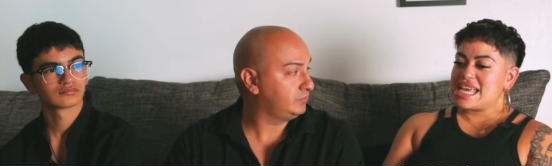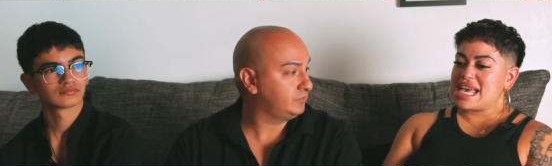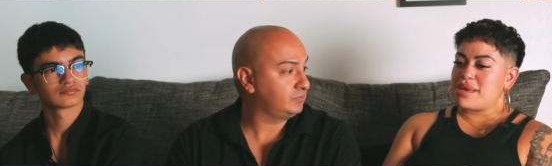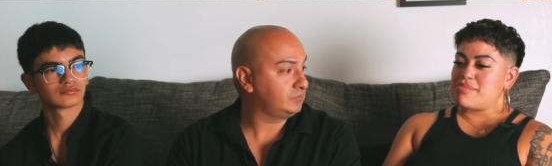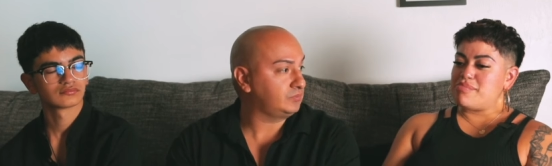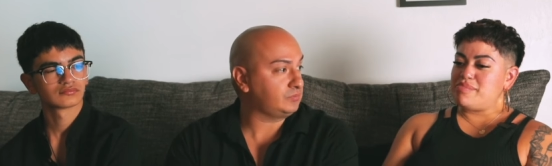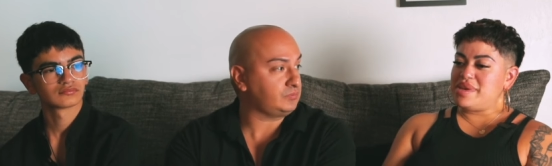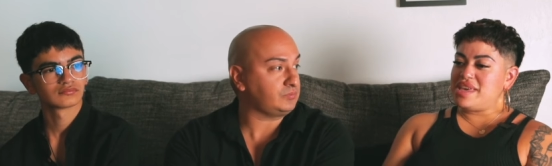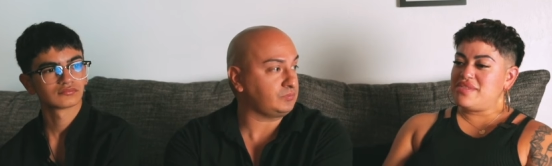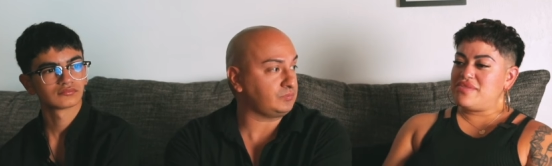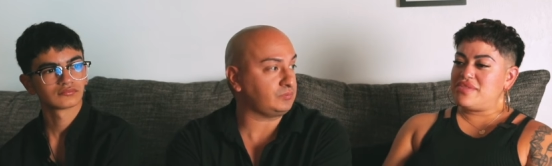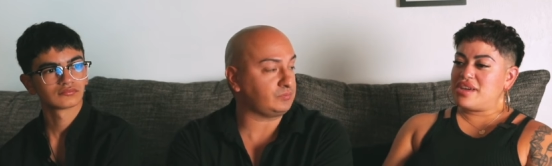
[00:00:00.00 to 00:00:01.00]
Speaker 1: And
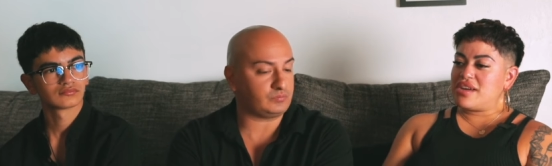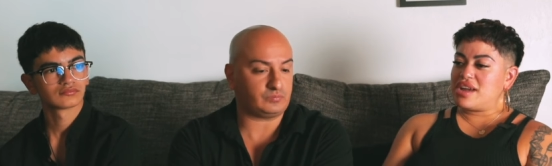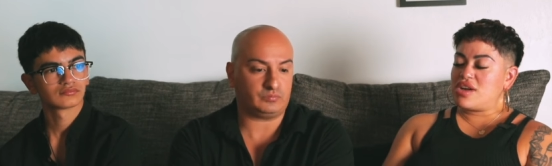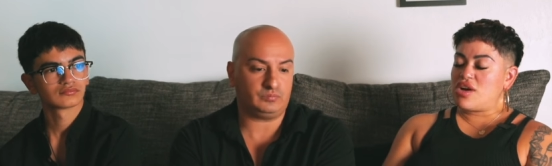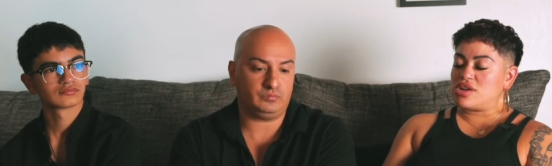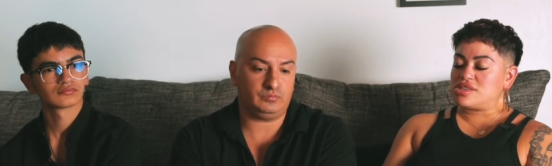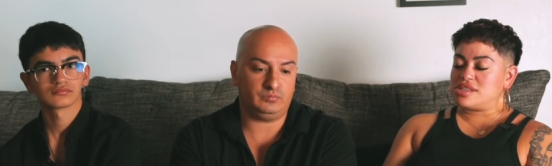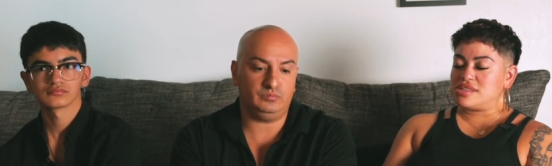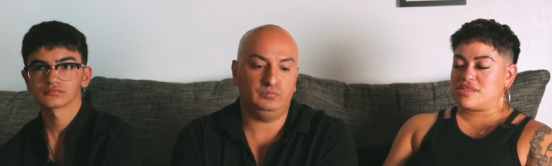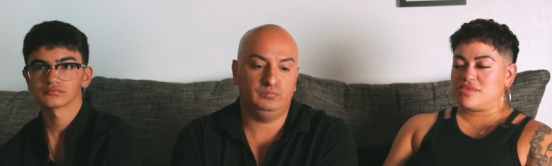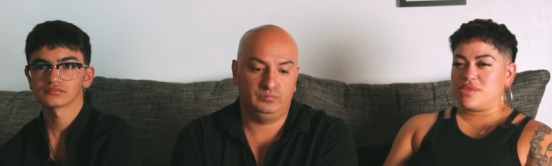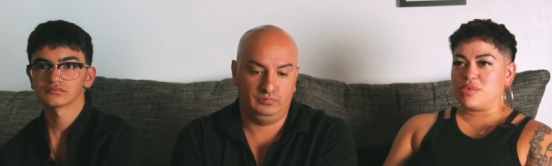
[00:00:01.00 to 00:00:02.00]
be very
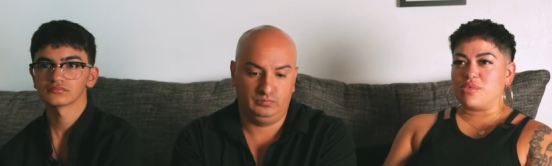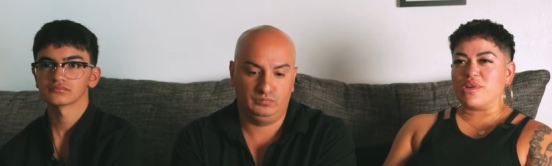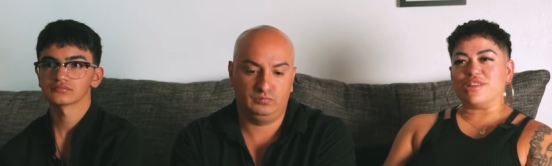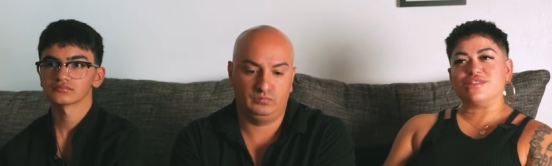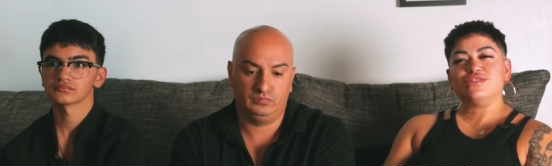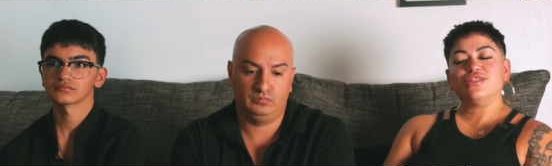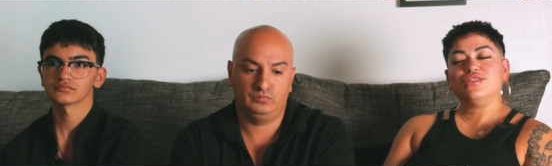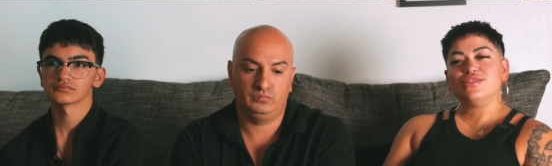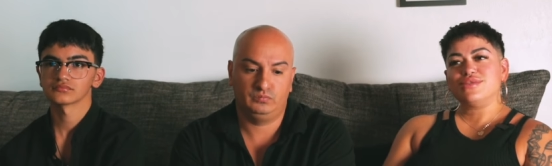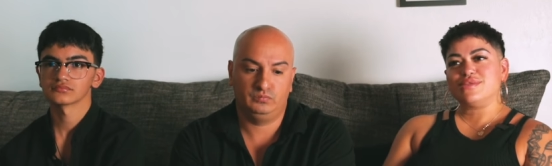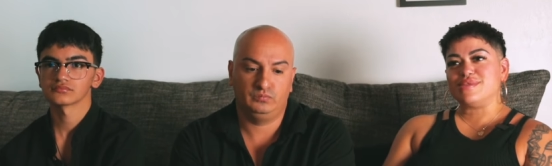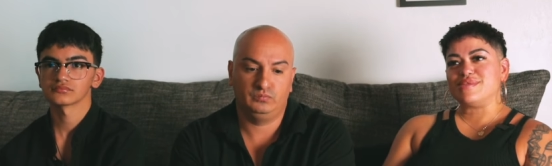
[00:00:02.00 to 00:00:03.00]
cautious of the words you
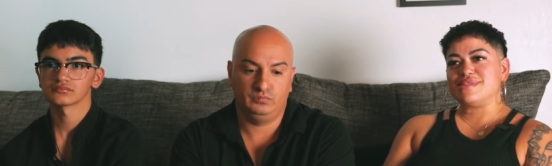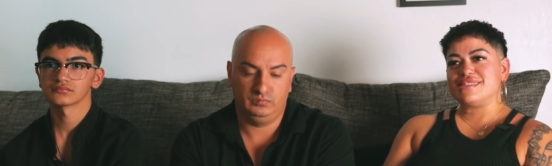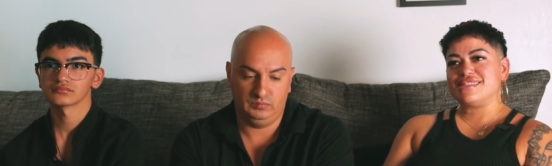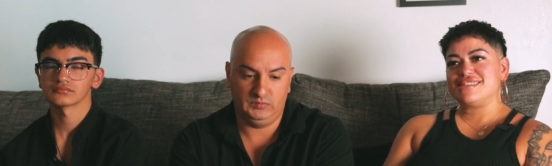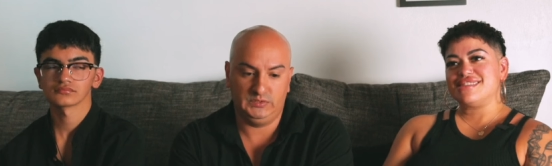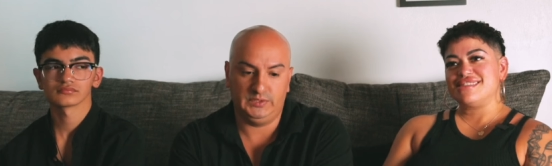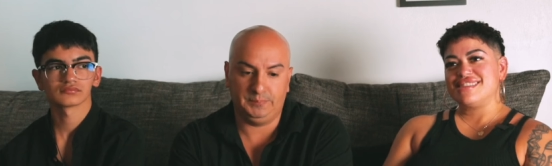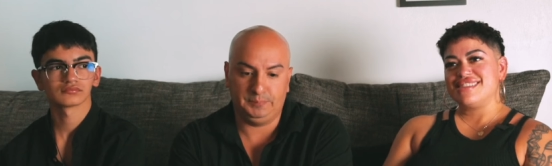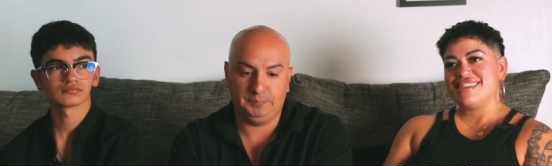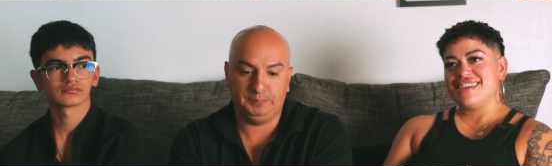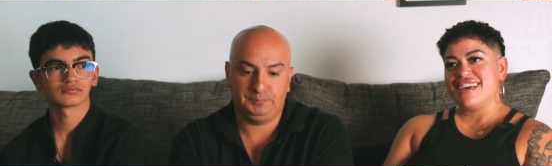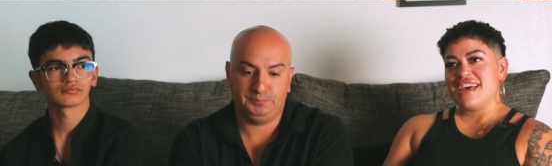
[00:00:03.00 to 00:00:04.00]
use.
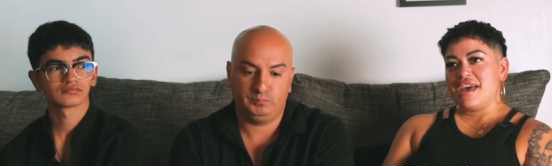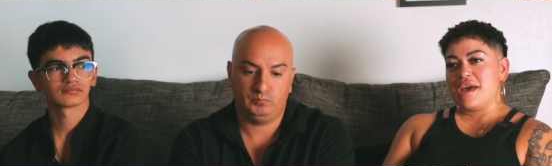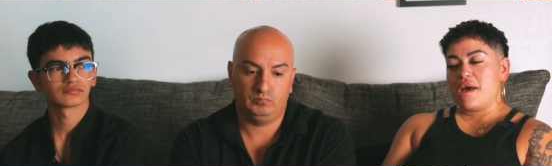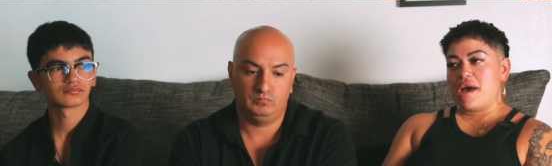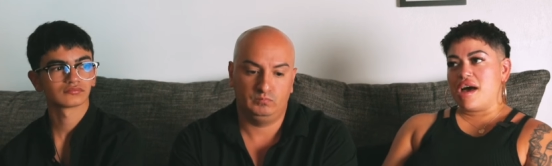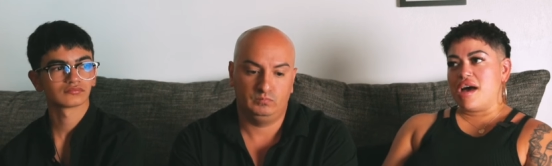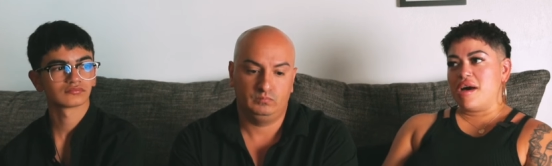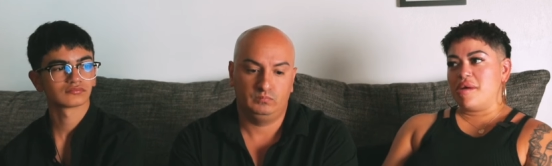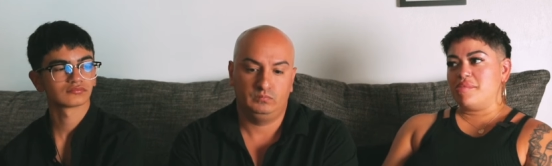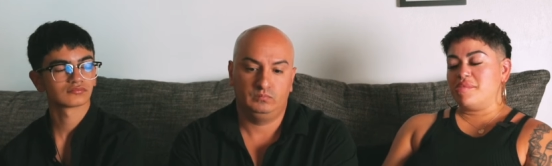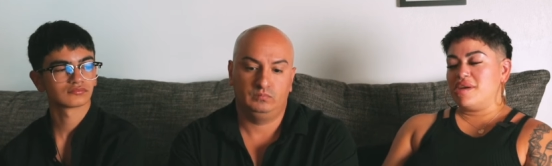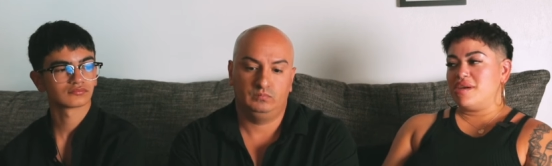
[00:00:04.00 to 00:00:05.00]

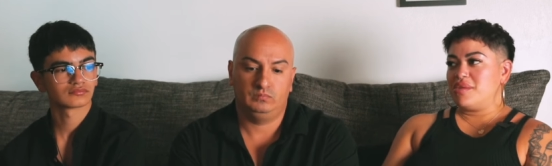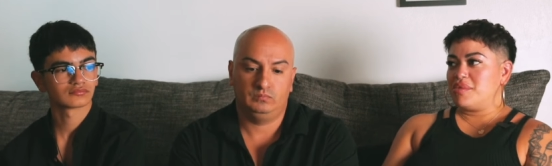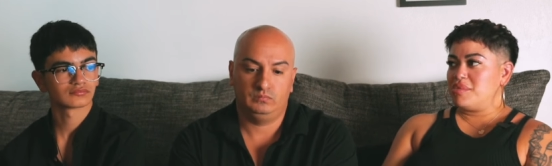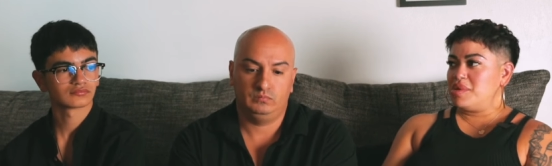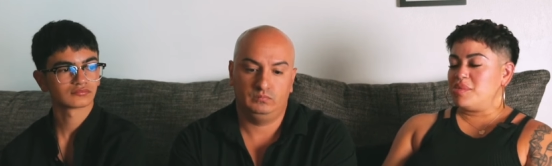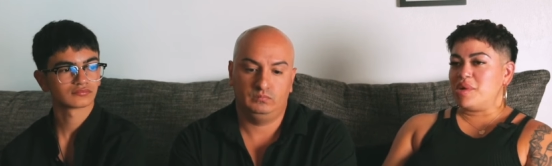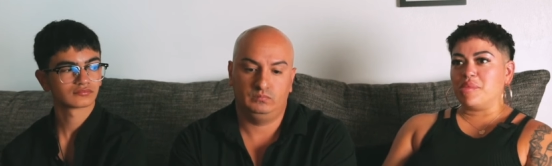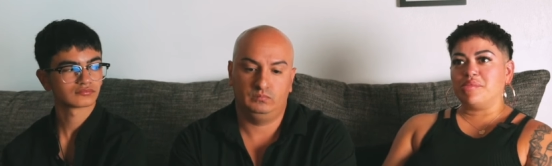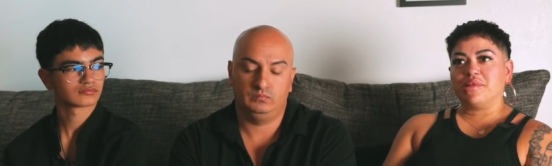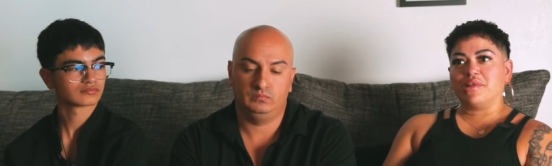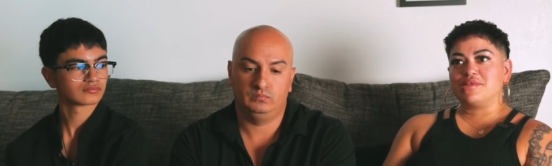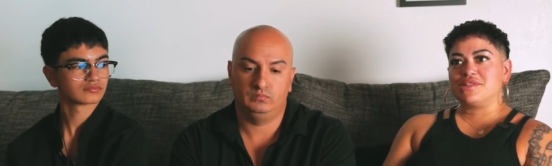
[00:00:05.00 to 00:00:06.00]
Um, we were
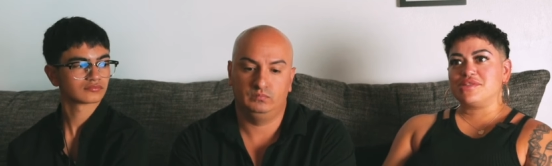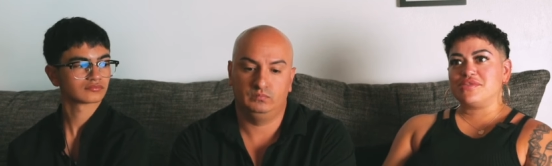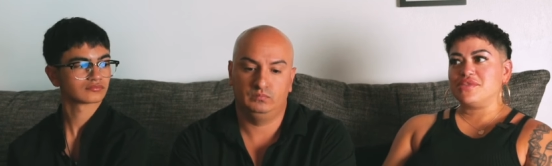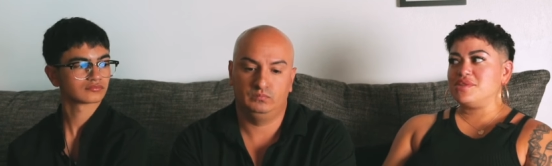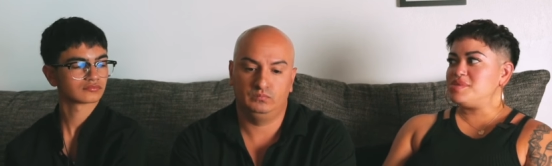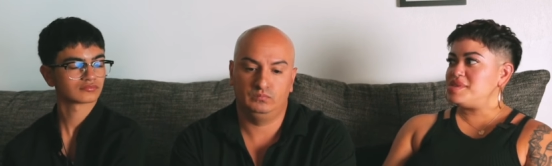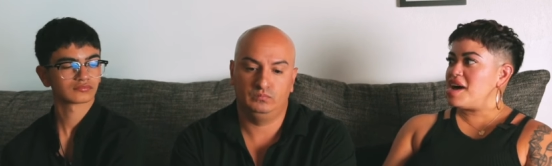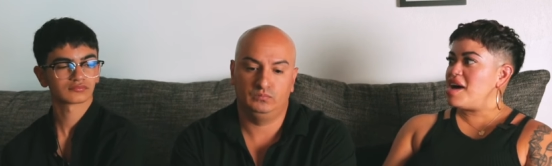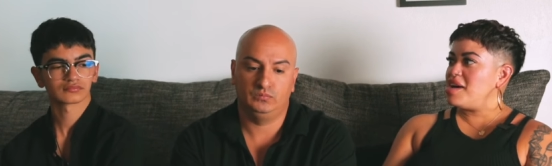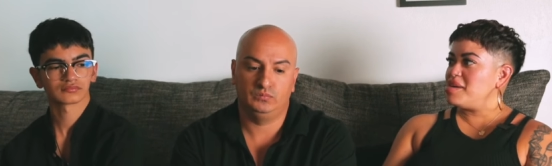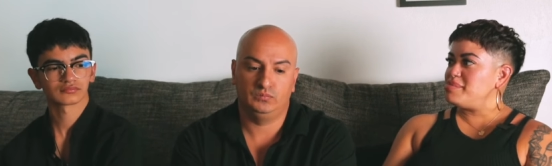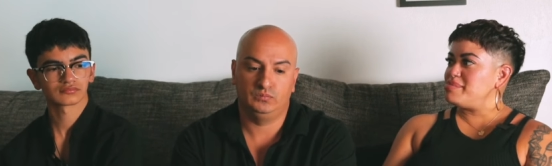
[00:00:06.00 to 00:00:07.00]
approached a few
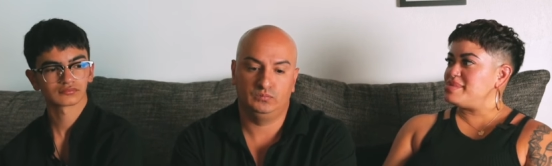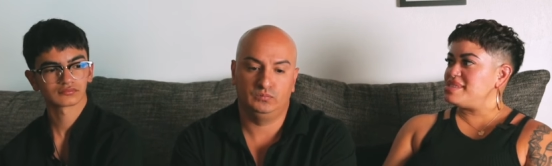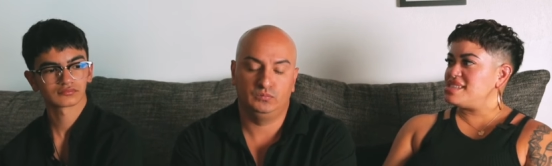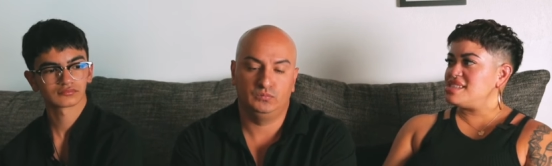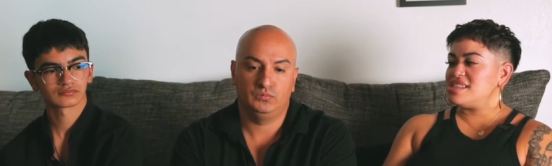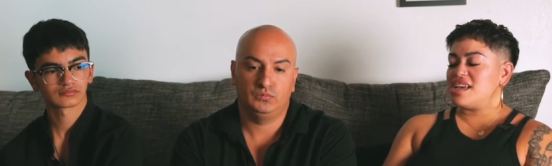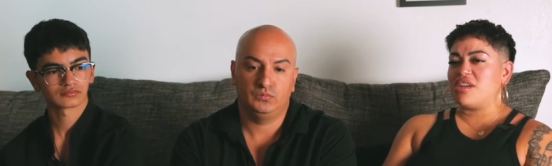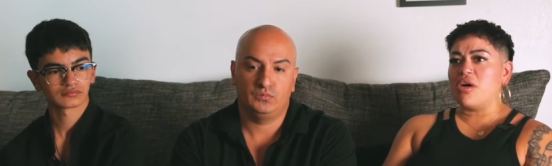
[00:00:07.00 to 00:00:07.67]
times and said,